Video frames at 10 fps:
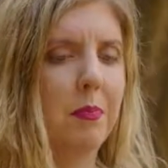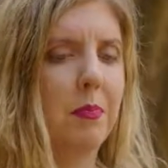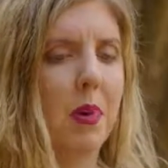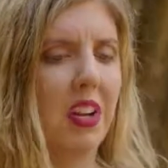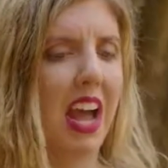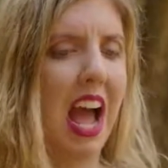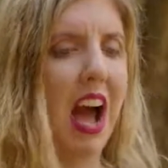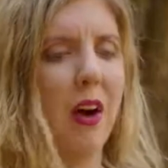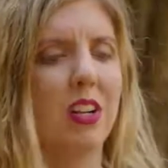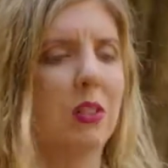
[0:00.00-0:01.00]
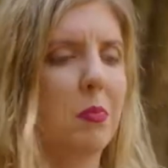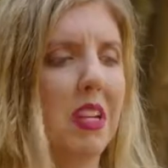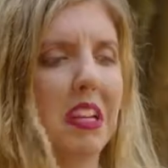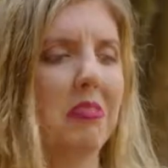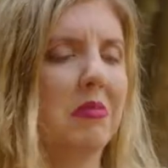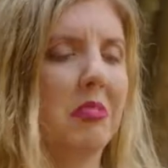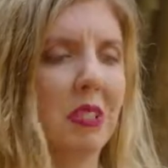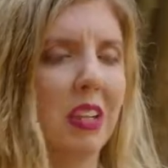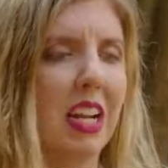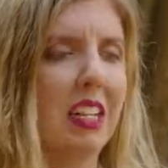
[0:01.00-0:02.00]
But how it's being
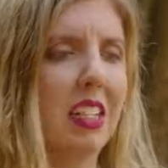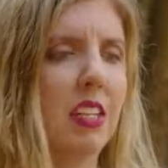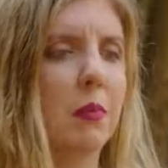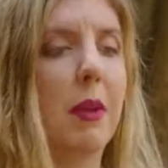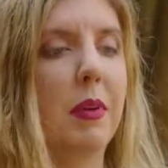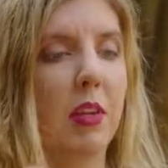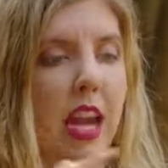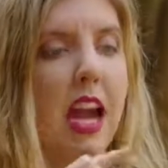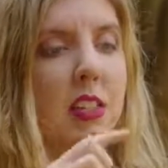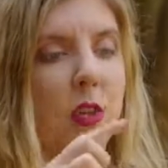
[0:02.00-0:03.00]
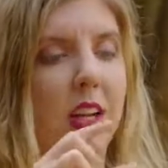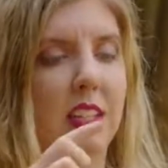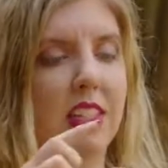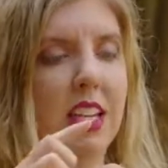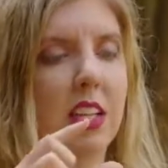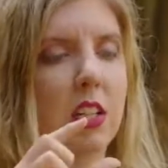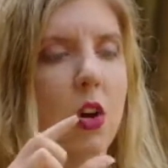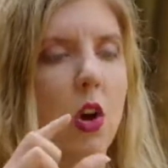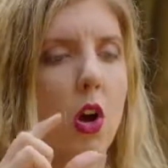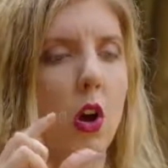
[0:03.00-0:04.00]
created, maybe yes, you can see it
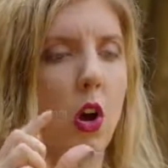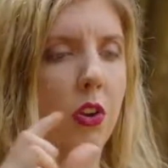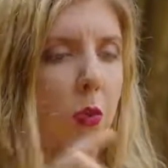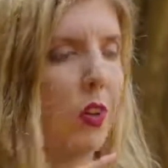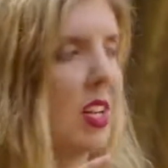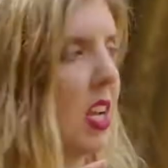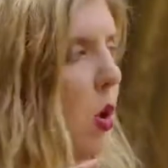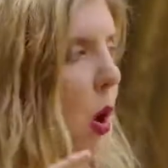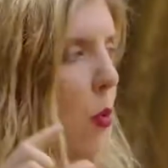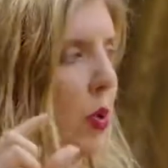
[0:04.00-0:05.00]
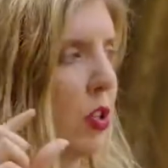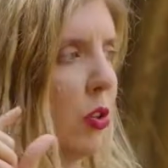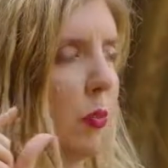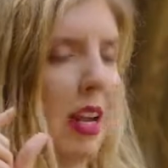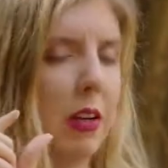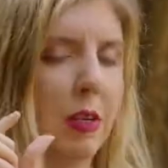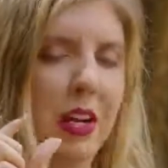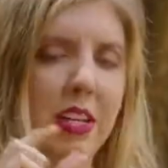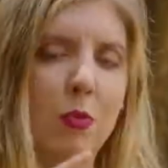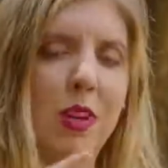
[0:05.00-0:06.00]
on the video, how much
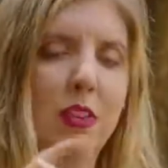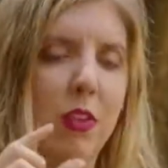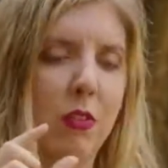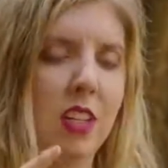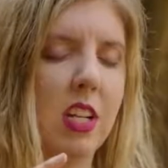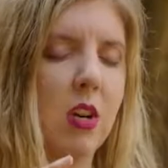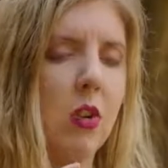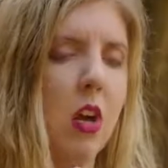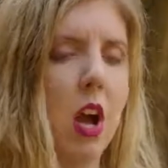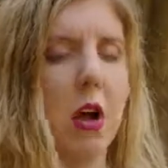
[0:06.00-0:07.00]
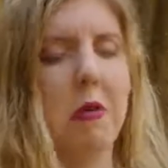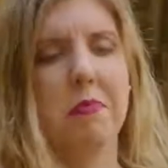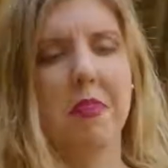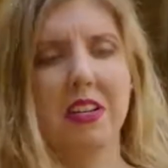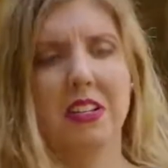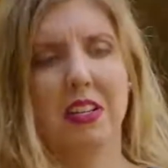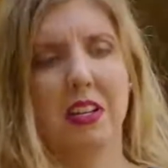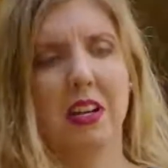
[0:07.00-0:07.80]
money you made on the video, but